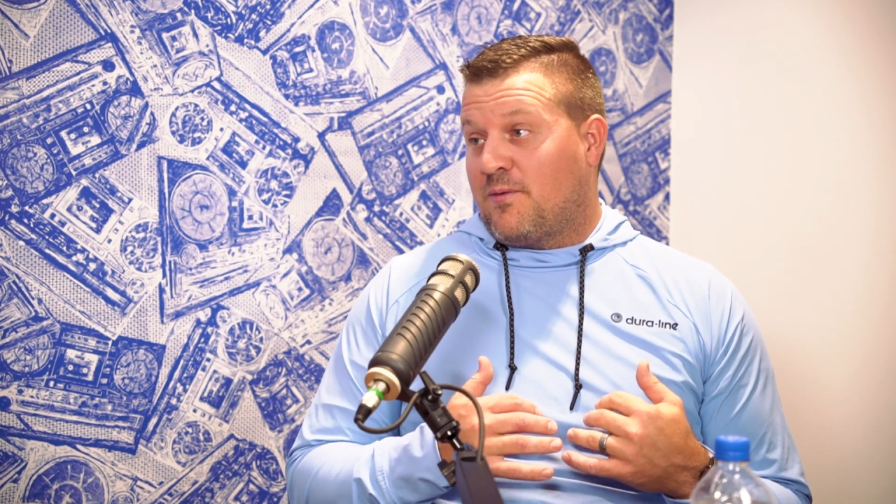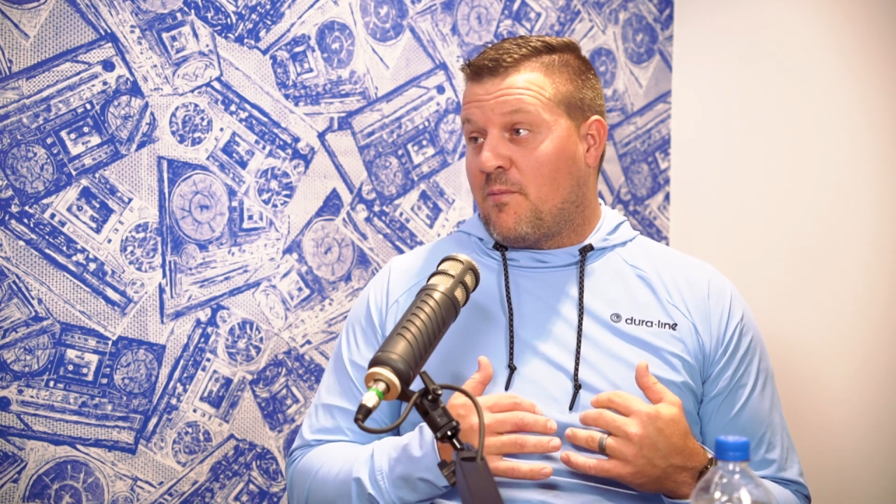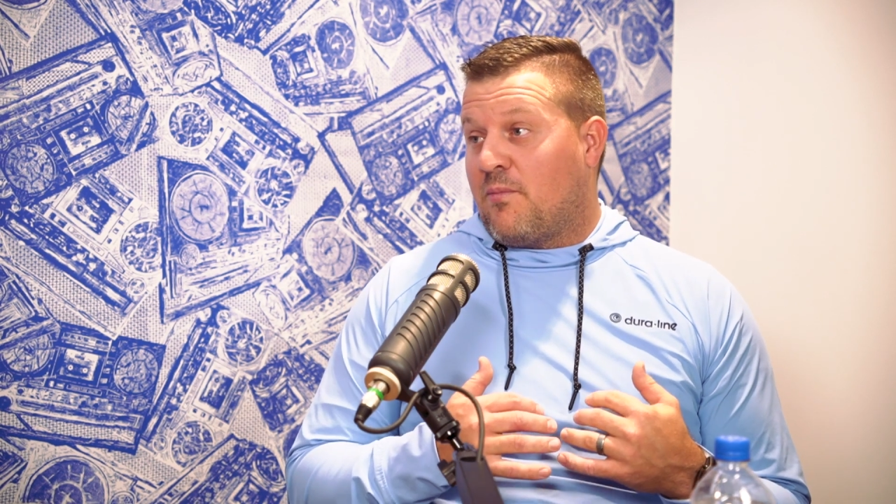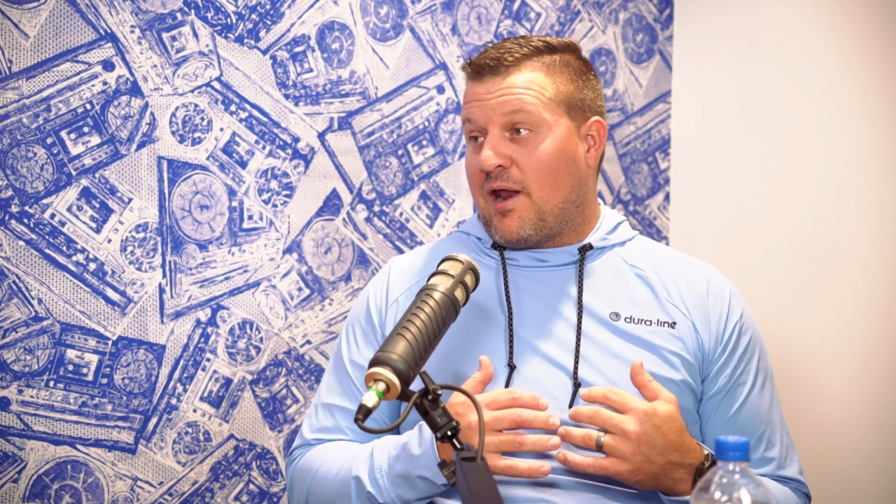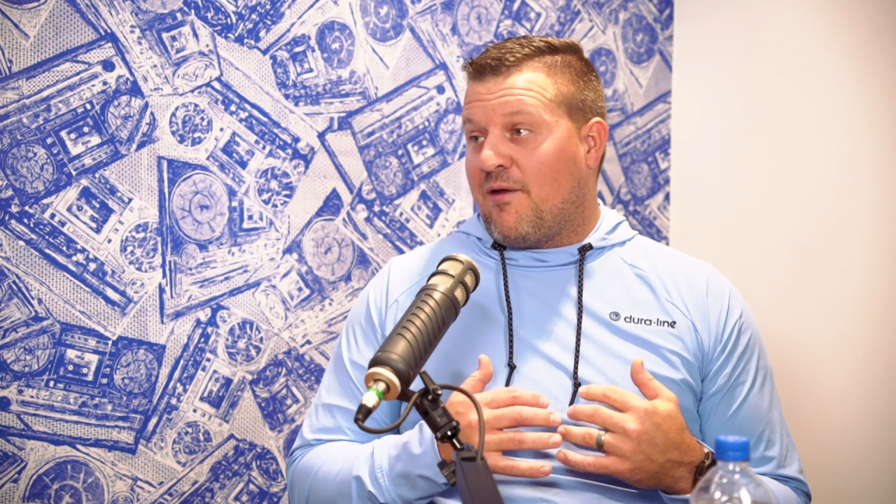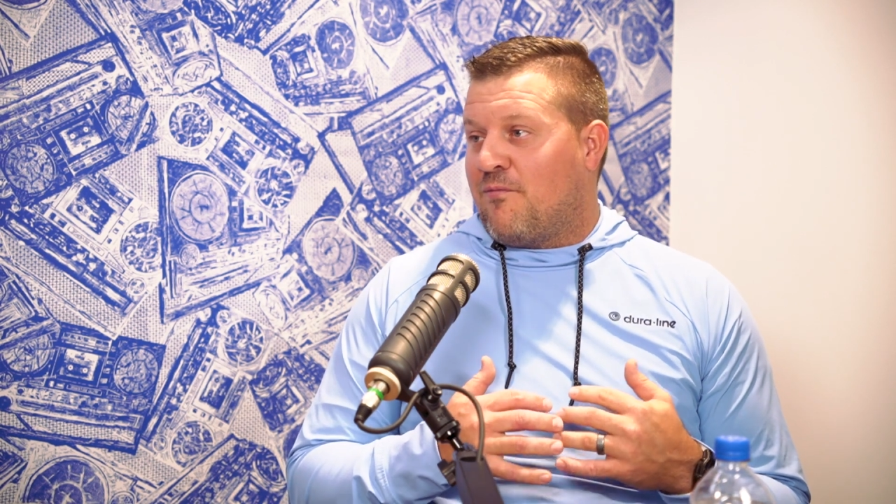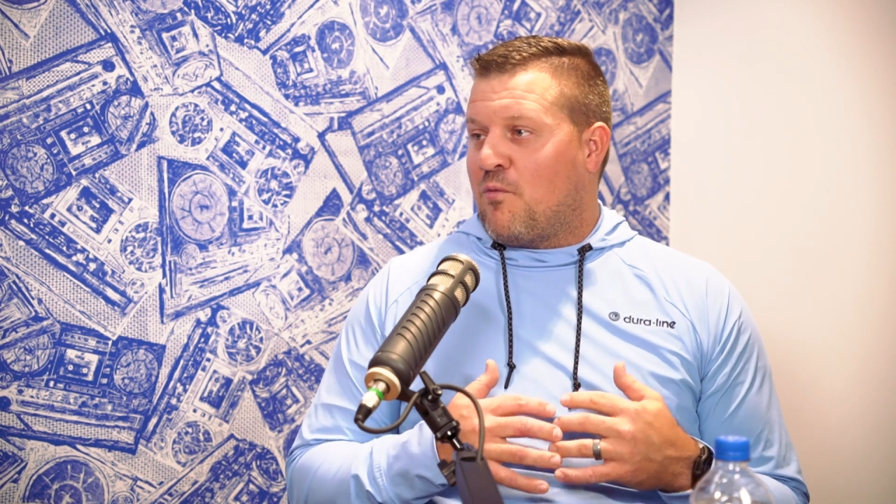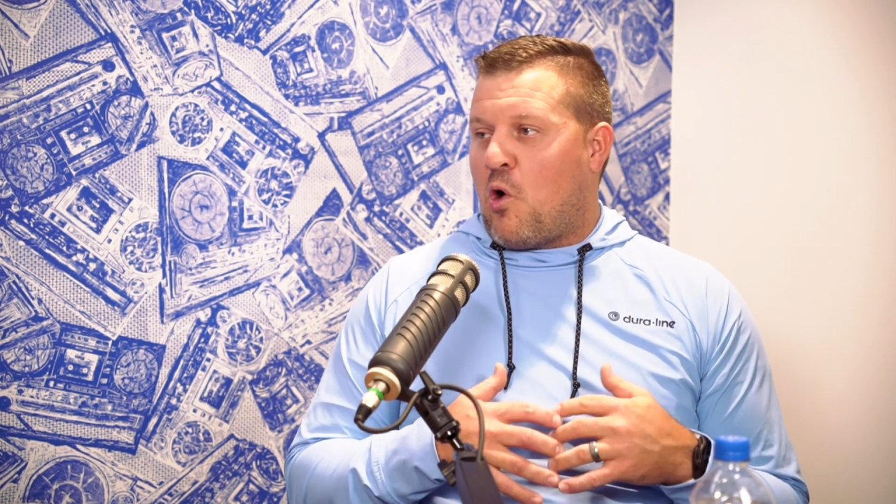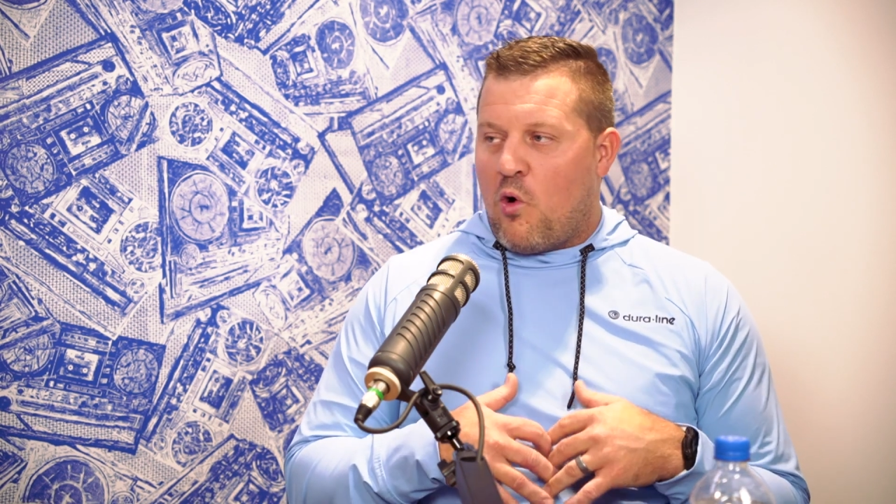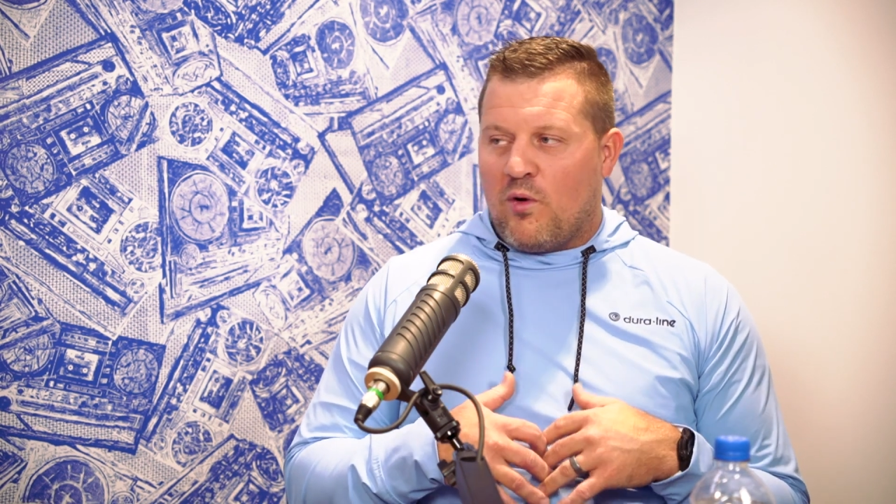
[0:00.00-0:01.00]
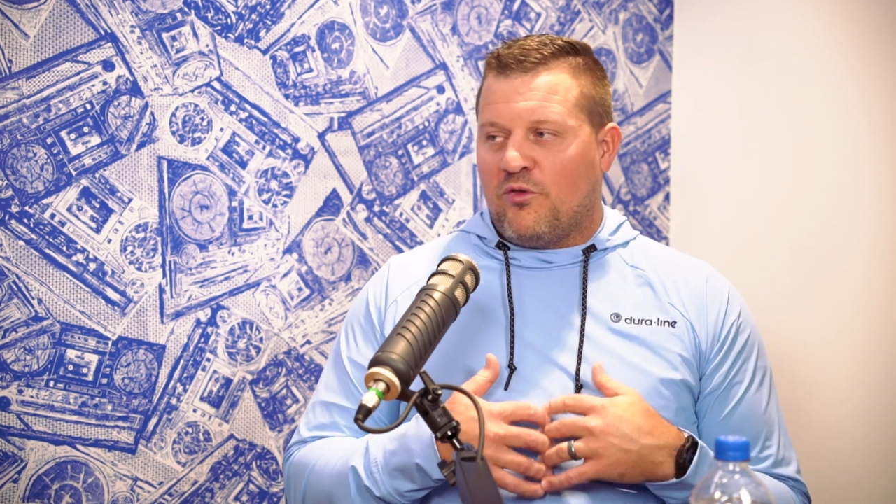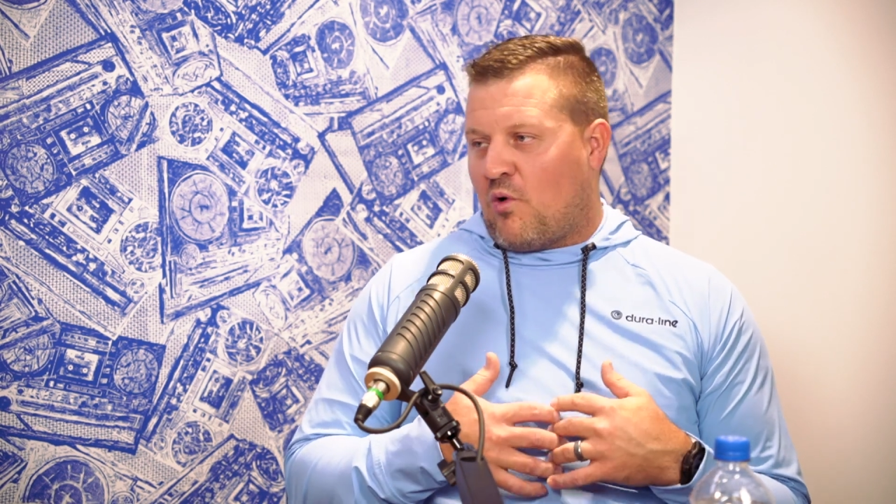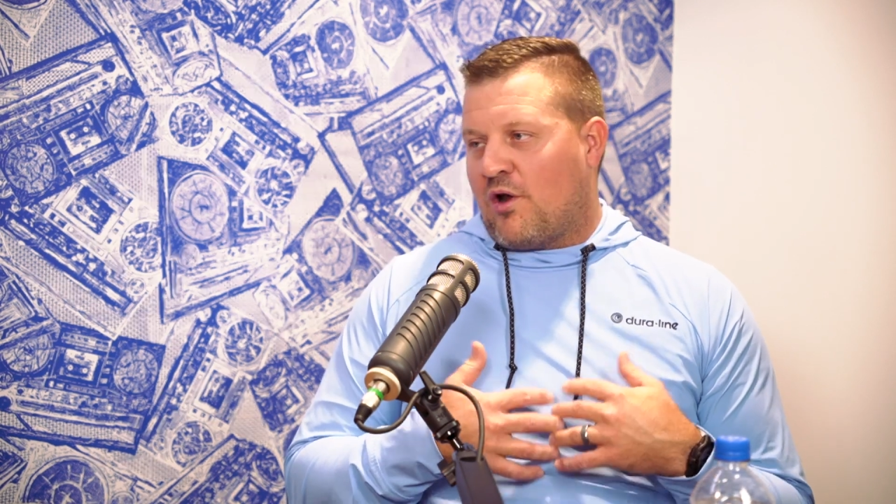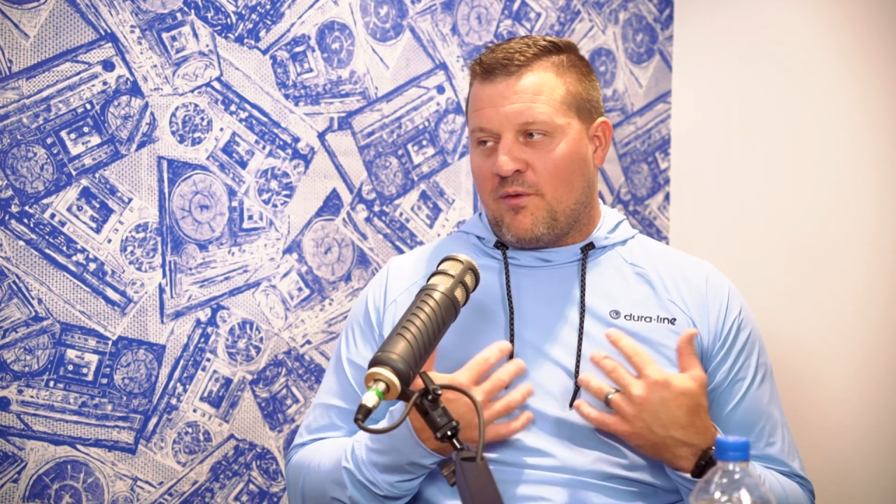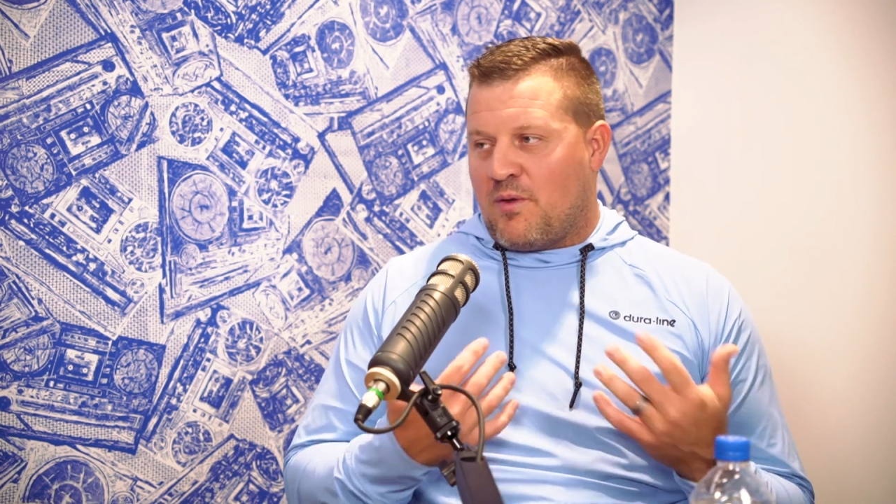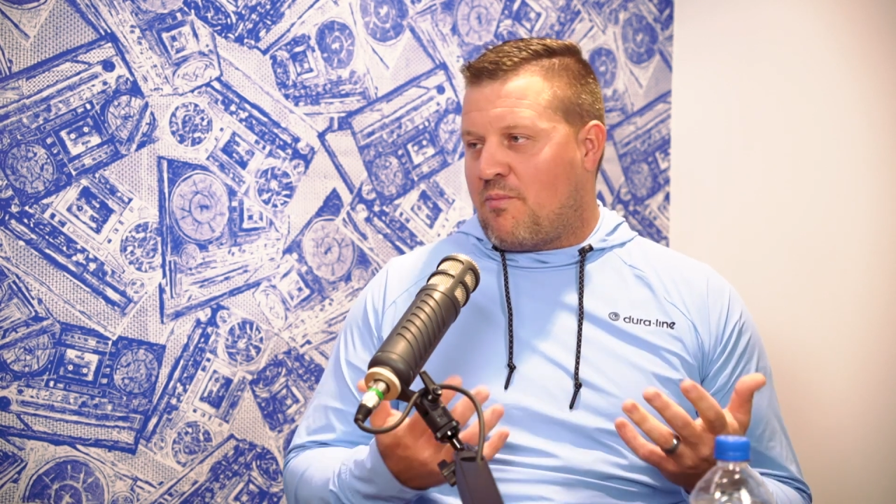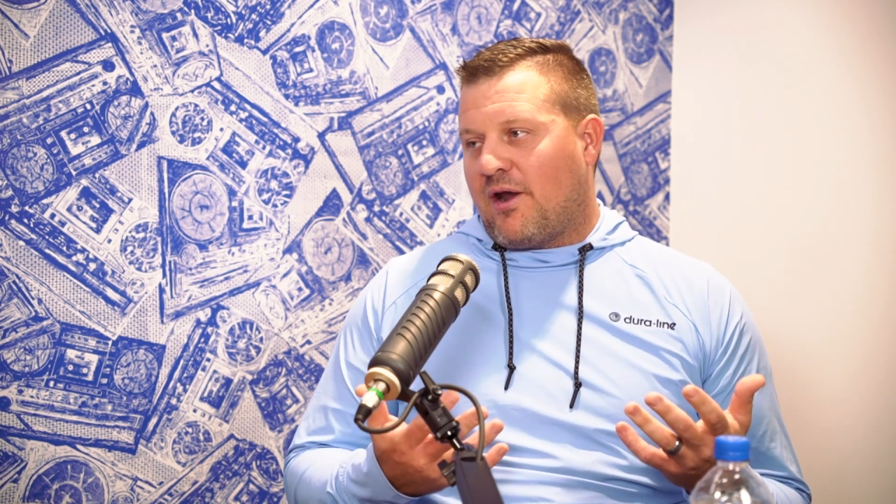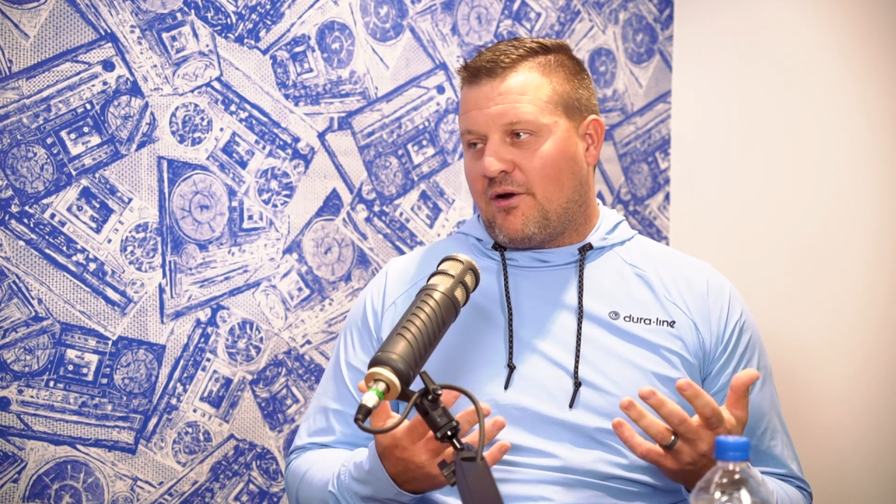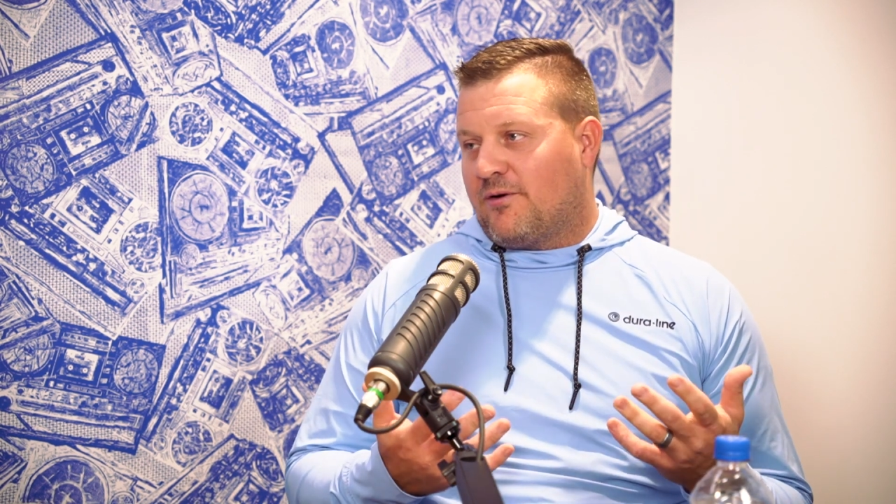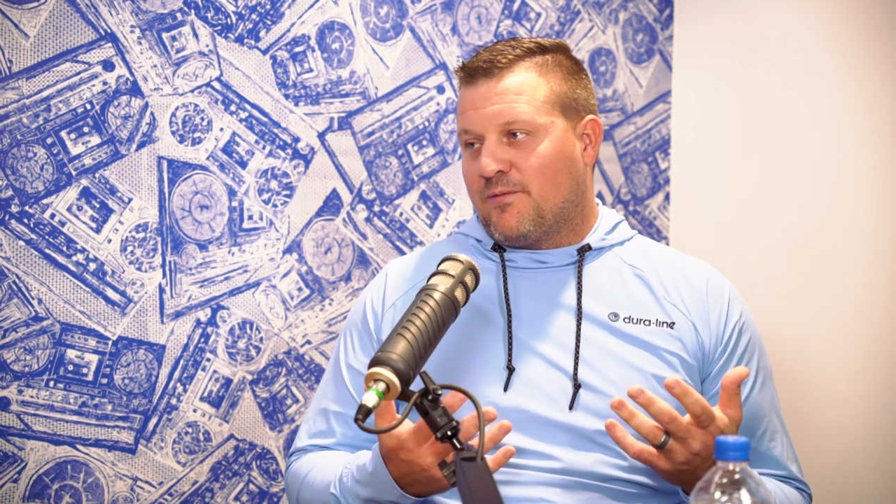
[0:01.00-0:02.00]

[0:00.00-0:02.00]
but I've always wanted to be better,